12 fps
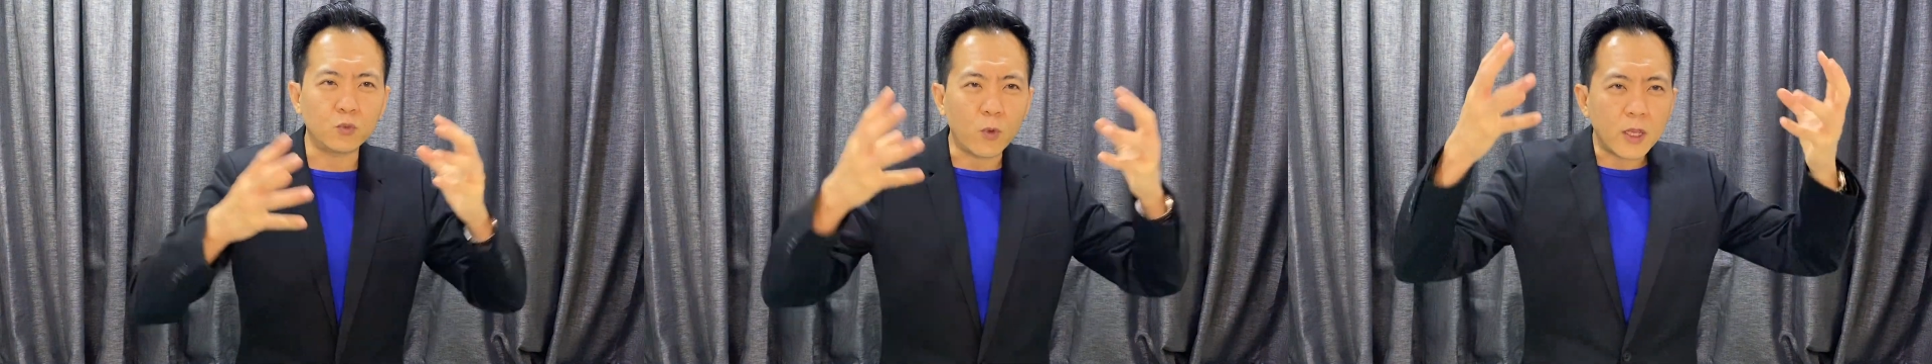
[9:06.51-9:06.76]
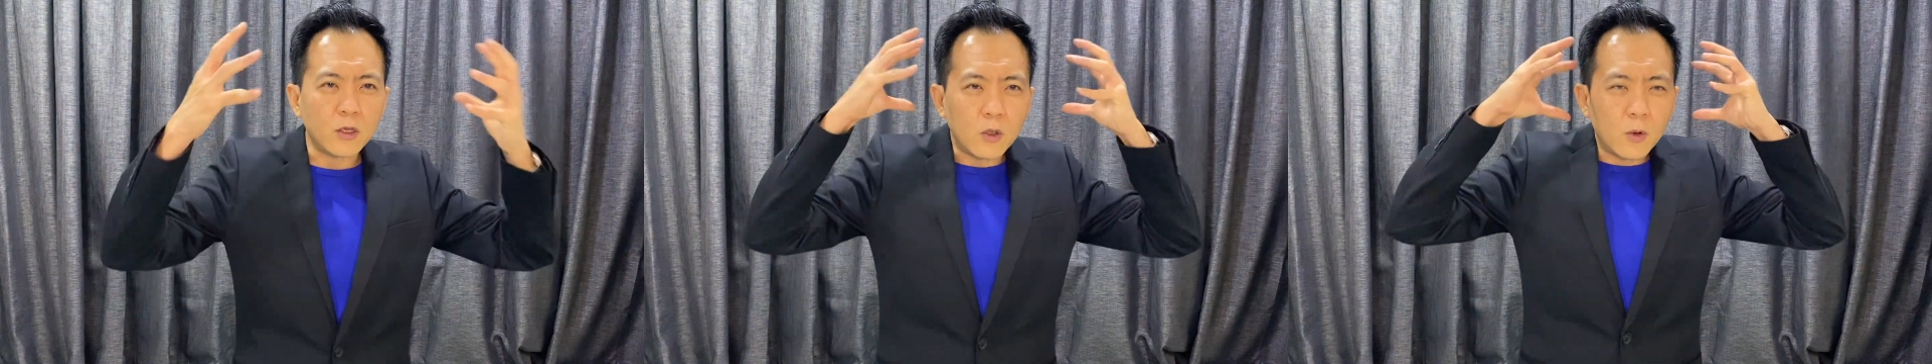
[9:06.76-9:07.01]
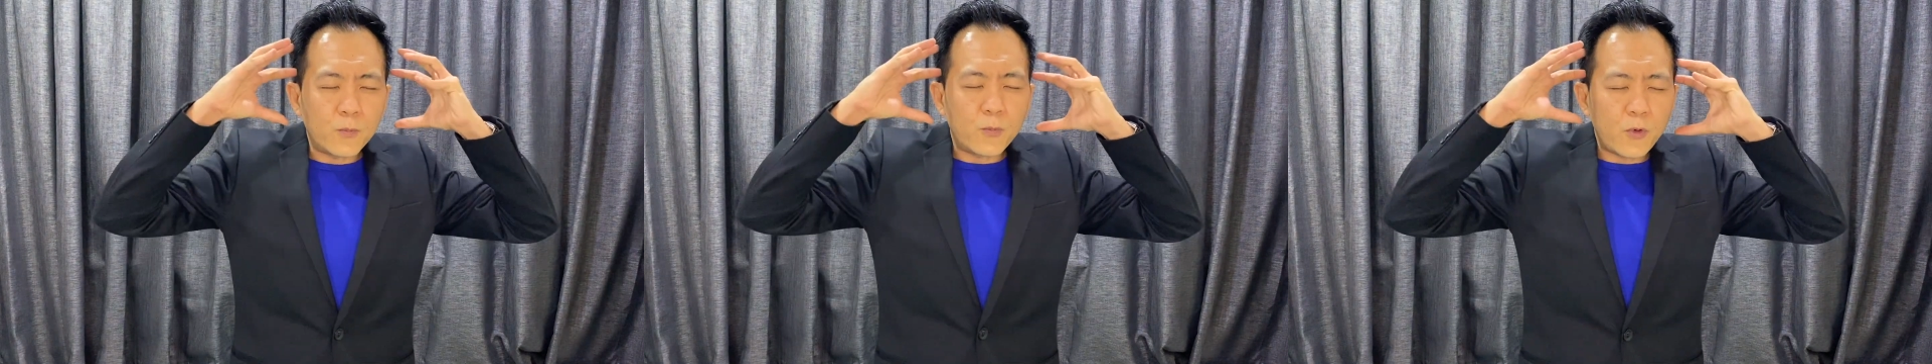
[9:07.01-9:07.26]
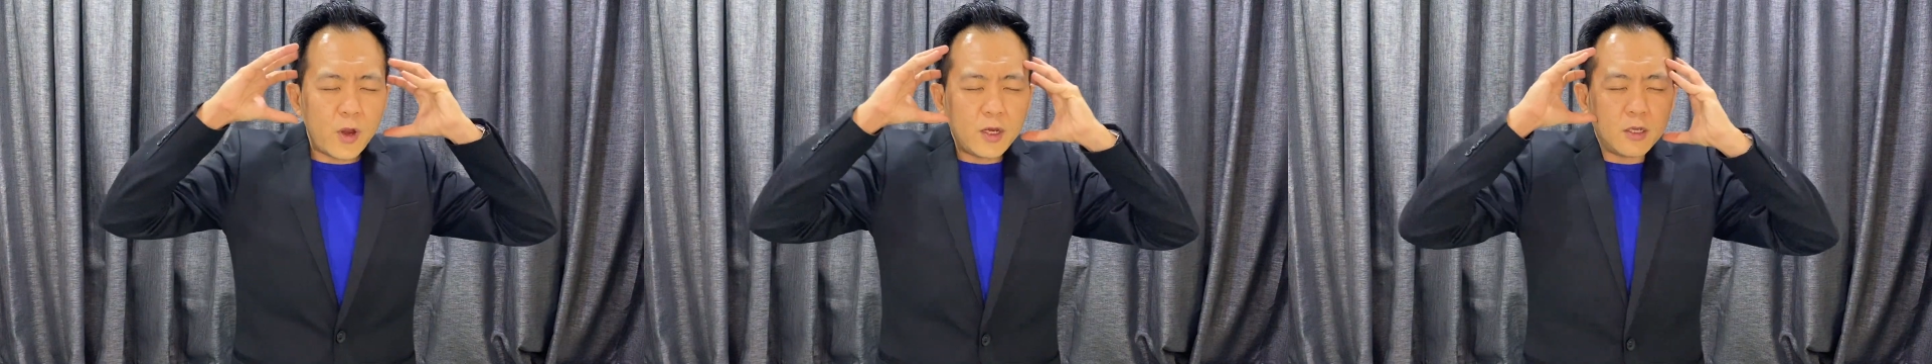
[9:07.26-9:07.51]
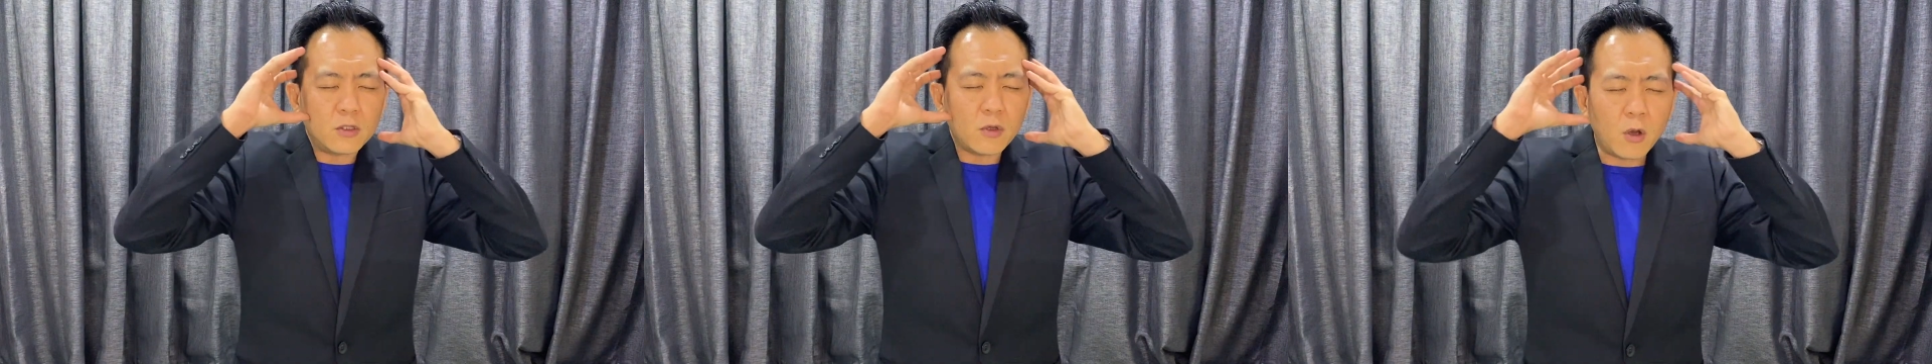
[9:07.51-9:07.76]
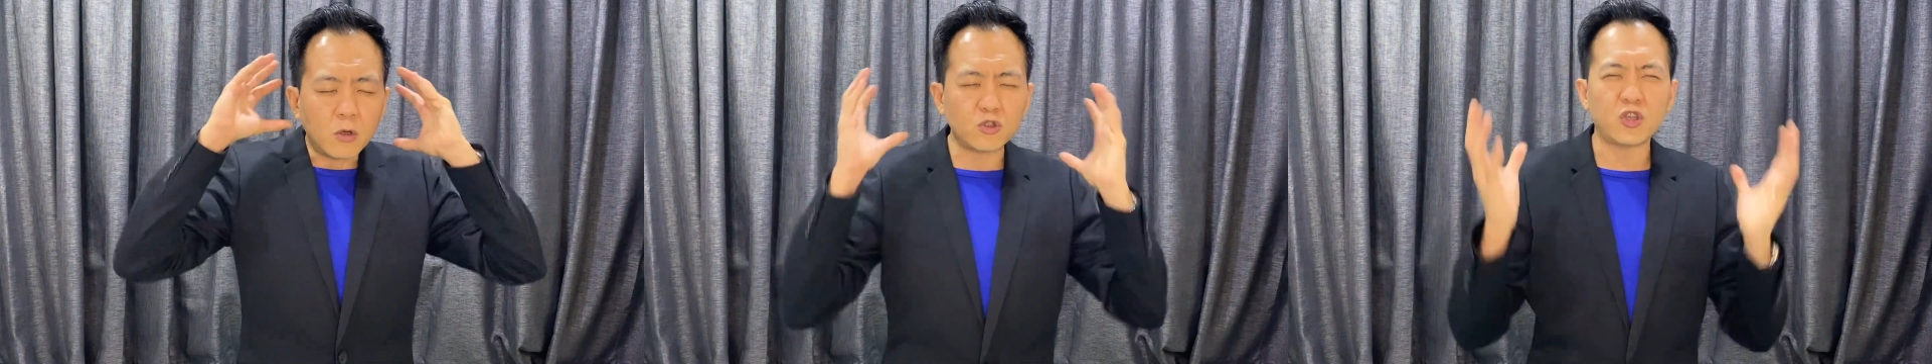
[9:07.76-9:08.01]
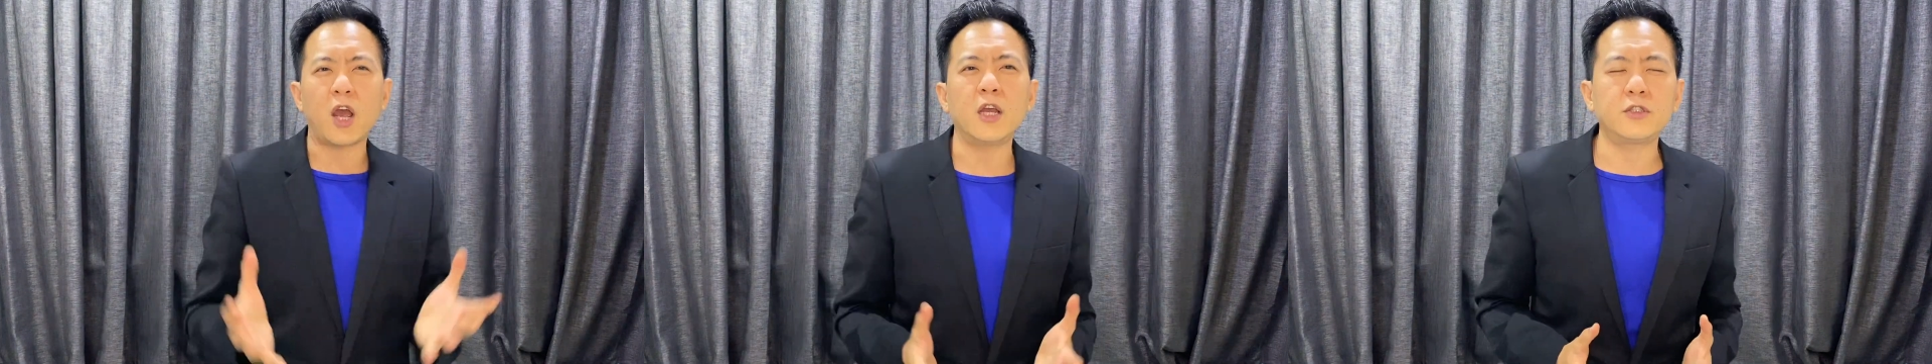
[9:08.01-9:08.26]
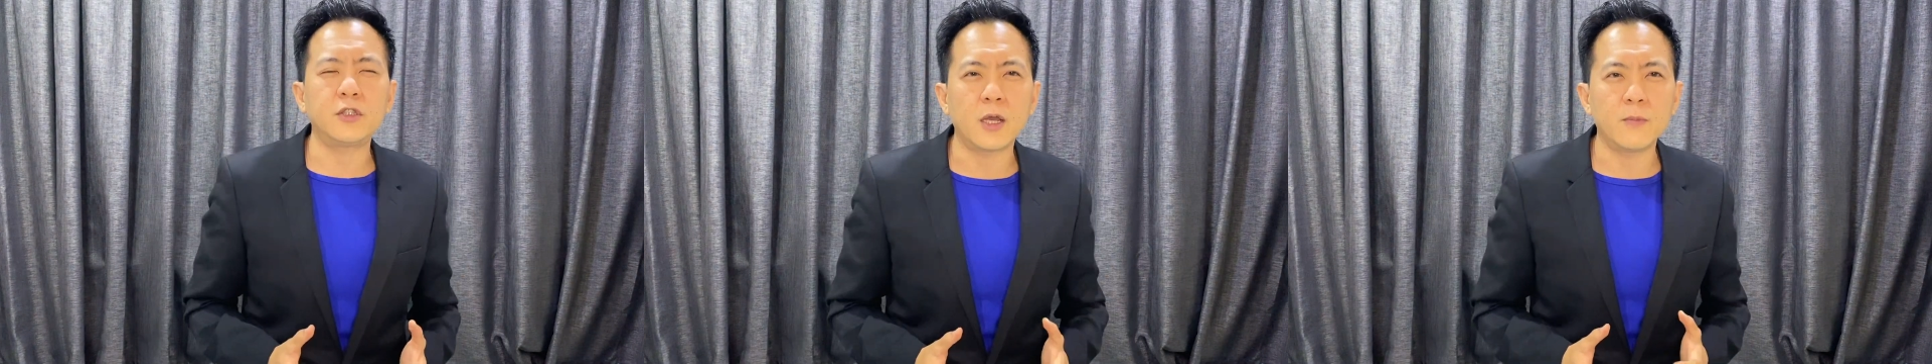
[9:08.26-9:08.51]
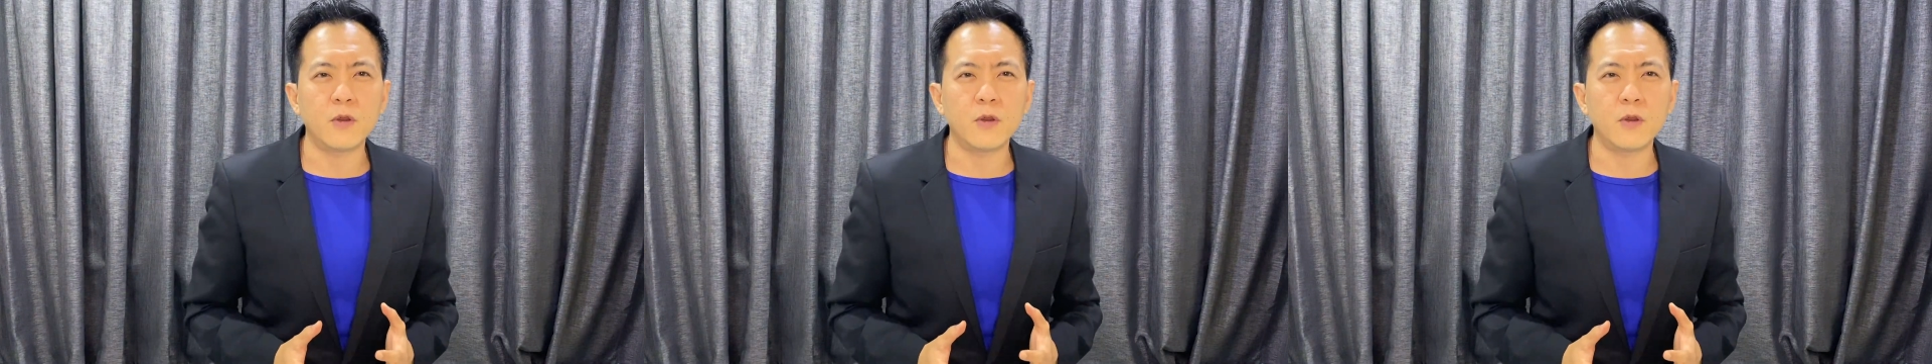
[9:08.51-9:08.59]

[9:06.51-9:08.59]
when your brain is all charged up